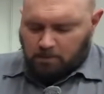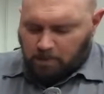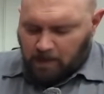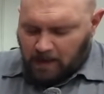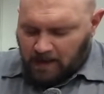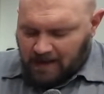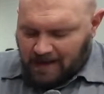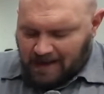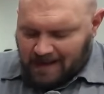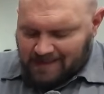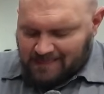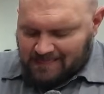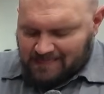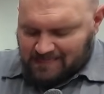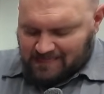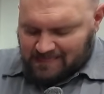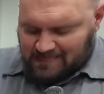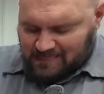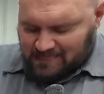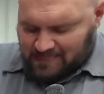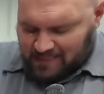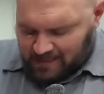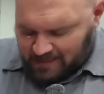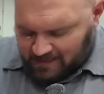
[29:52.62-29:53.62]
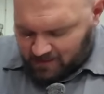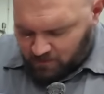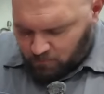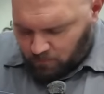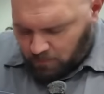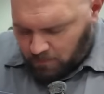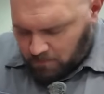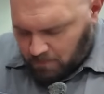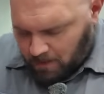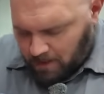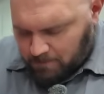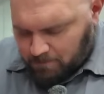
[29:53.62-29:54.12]
but I think
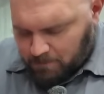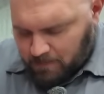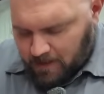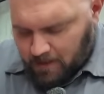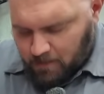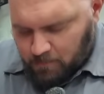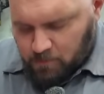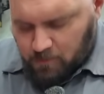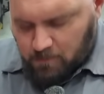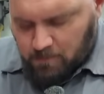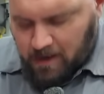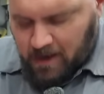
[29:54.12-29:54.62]
we might be able to